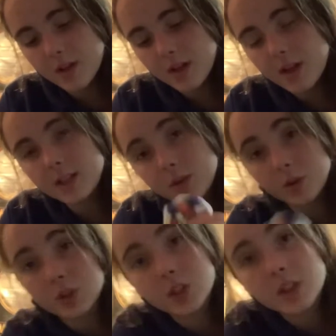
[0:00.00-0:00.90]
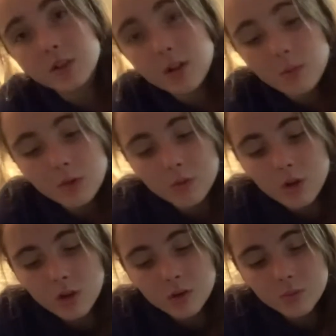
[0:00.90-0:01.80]
it's squishy, don't get me
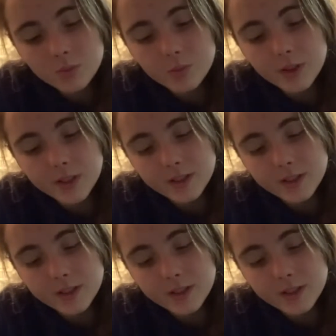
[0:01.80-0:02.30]
wrong, but it's